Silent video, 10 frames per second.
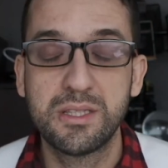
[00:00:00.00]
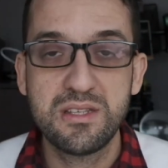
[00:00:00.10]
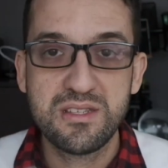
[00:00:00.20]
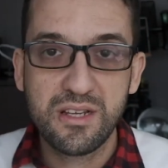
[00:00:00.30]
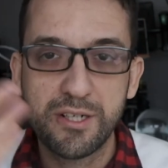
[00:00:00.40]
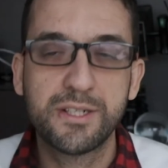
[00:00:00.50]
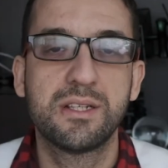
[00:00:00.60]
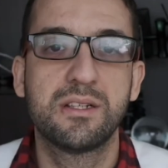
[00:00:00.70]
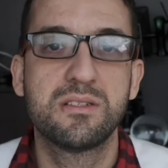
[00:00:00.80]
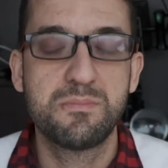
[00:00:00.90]
this
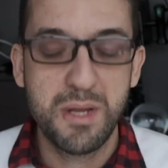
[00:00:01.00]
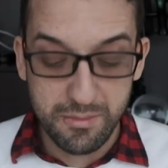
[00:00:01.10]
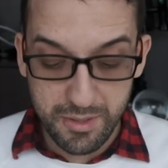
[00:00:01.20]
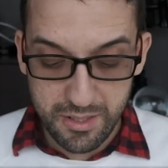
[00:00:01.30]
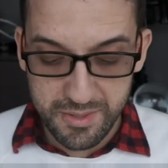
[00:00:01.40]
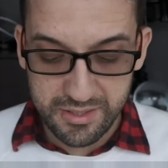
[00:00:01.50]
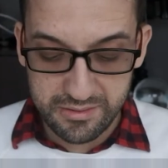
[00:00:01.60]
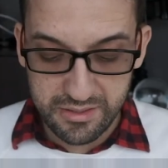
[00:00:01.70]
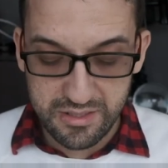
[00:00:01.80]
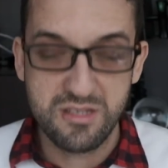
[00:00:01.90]
curtain is made by a metal
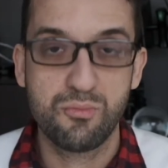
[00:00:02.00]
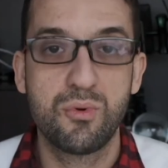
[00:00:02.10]
that is